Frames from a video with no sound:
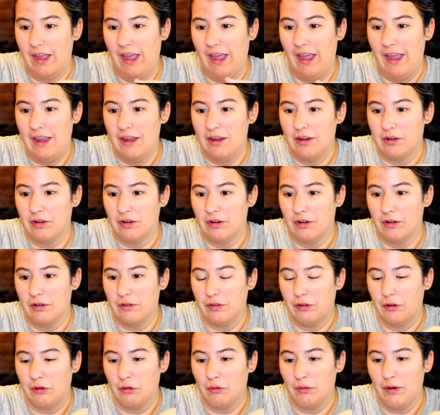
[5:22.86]
anchor
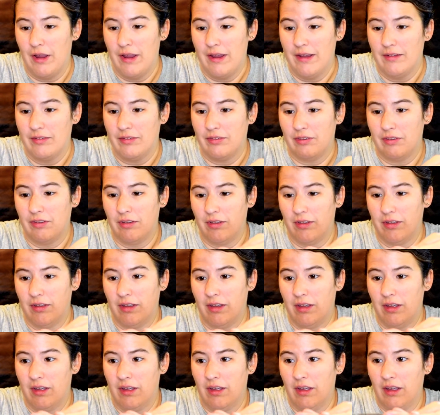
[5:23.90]
the grate,
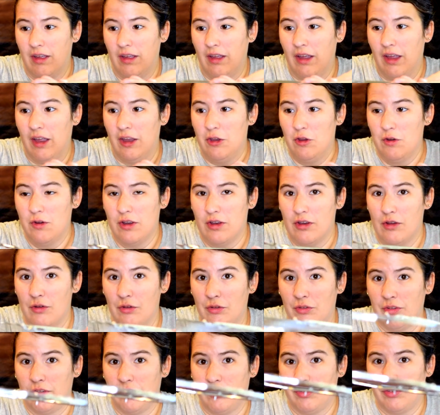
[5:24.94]
and you can use
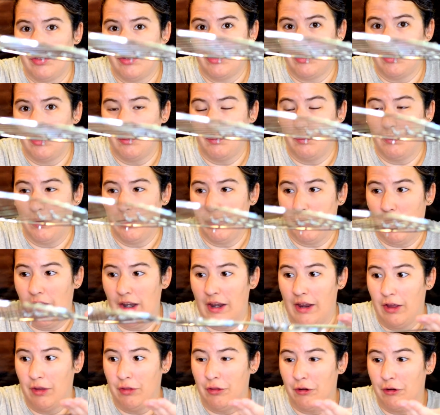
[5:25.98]
this with
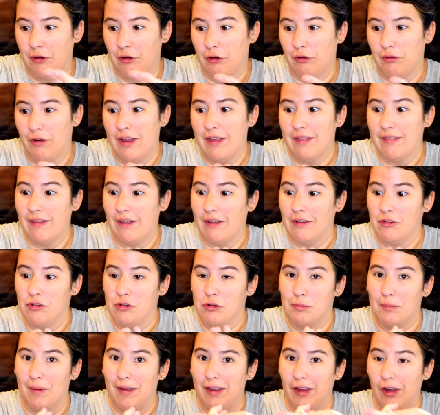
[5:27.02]
any other grate that
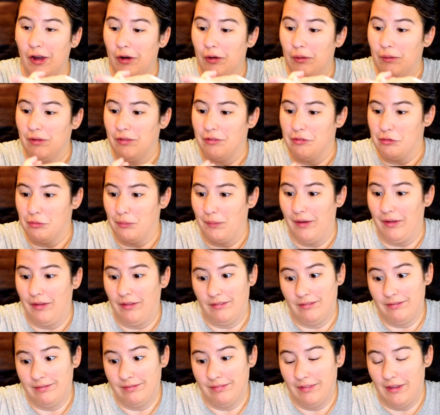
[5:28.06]
you may own as well,
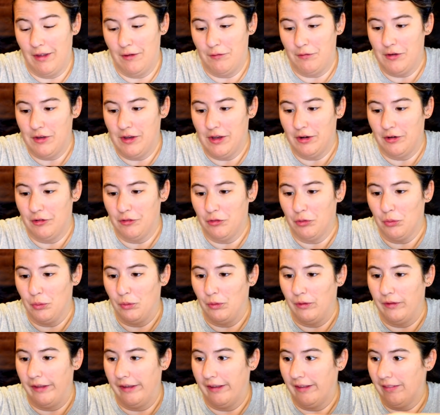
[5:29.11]
if you need a
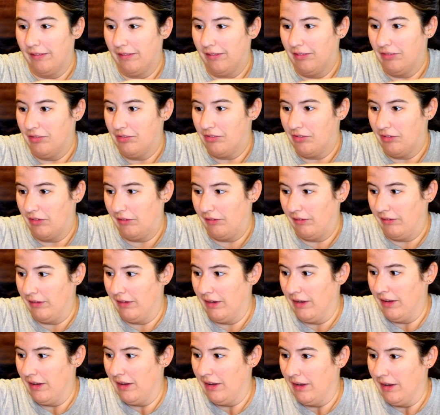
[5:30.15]
tool like this. So
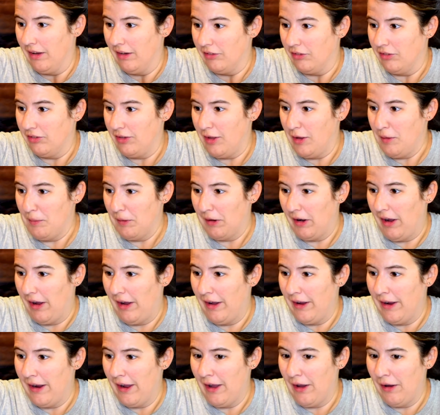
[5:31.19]
just keep an
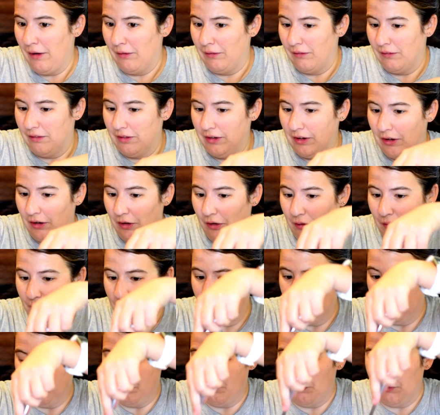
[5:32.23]
eye out, you know,
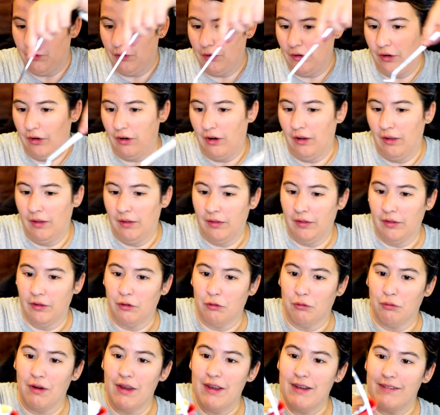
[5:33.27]
for
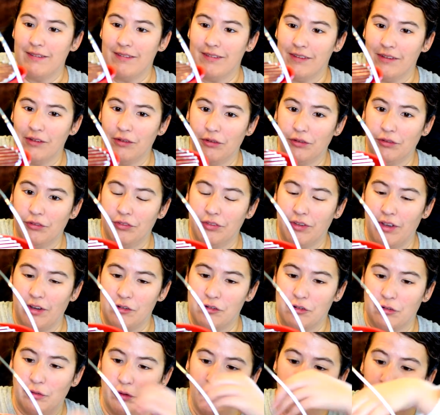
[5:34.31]
great deals at
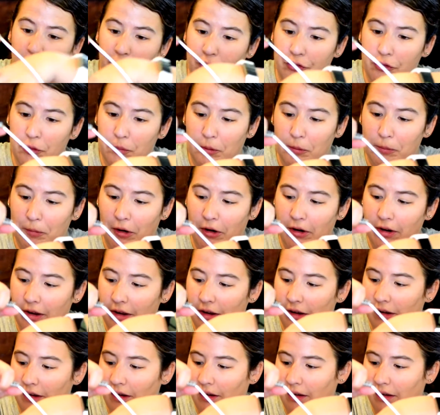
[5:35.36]
your local supermarket